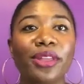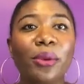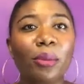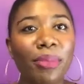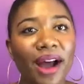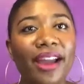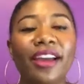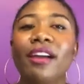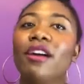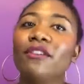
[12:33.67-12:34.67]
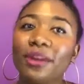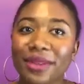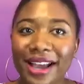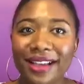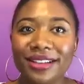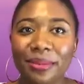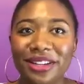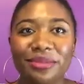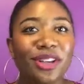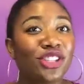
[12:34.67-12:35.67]
They will buy it from the gas
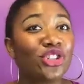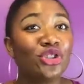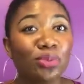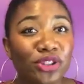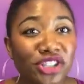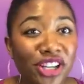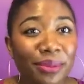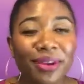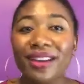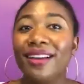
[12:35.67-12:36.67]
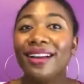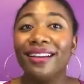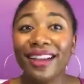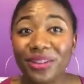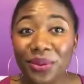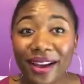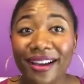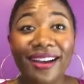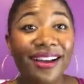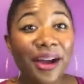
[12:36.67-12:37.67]
companies because it's super cheap. Guess what?
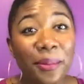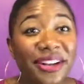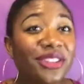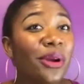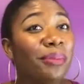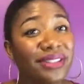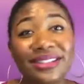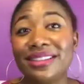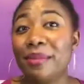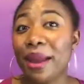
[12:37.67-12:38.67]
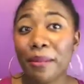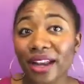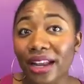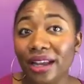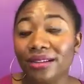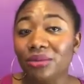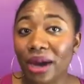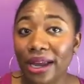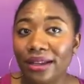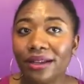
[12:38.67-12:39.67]
Companies are in business to make money,
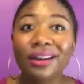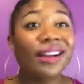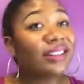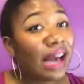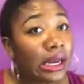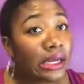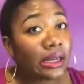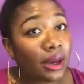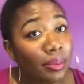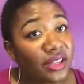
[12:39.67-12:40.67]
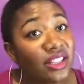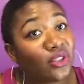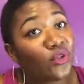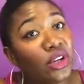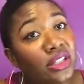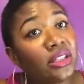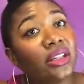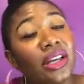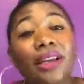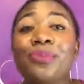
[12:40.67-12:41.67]
right? A lot of the companies,
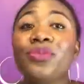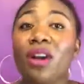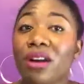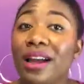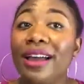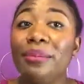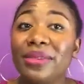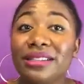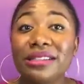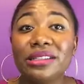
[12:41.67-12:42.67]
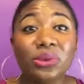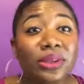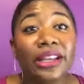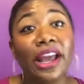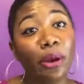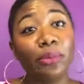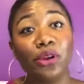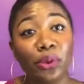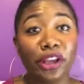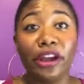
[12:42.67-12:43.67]
unfortunately, are not in business to really help
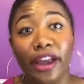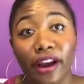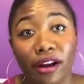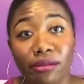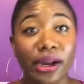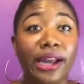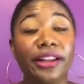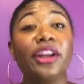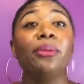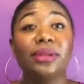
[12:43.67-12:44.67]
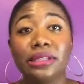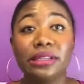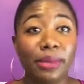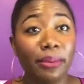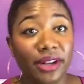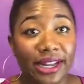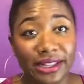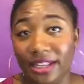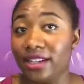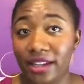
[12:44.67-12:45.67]
you and your hair, right? They're in business to make money at the
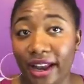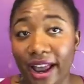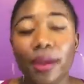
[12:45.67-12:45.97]
end of the day.